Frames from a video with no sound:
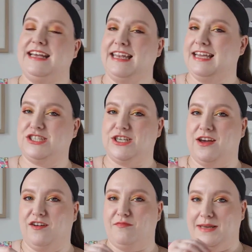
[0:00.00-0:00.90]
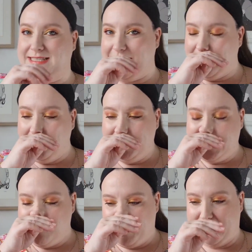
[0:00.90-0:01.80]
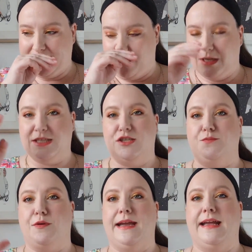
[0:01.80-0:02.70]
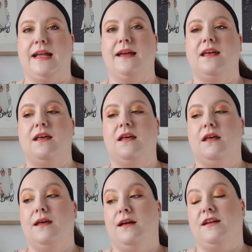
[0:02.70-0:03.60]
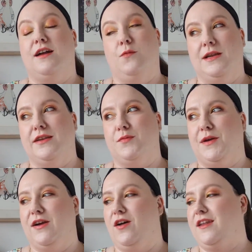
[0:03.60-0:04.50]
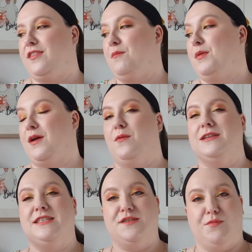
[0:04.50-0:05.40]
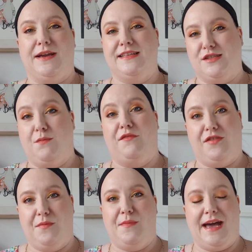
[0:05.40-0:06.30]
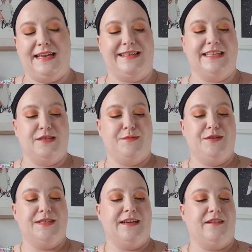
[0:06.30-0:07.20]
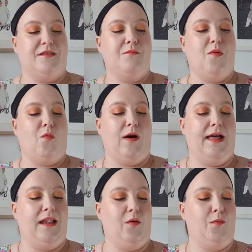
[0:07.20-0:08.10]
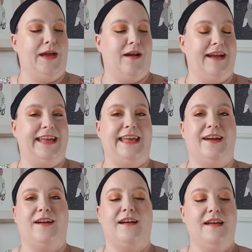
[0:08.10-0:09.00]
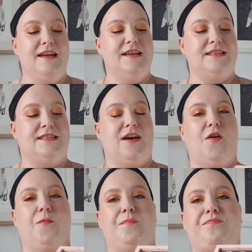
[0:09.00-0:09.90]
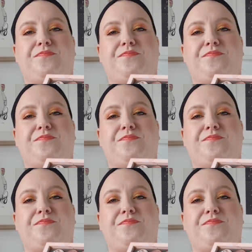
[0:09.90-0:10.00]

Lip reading: collection of my singles, because I wanted to bring, kind of wanted to bring all of them, but I wanted to bring some of them and get some use out of them while we are here. So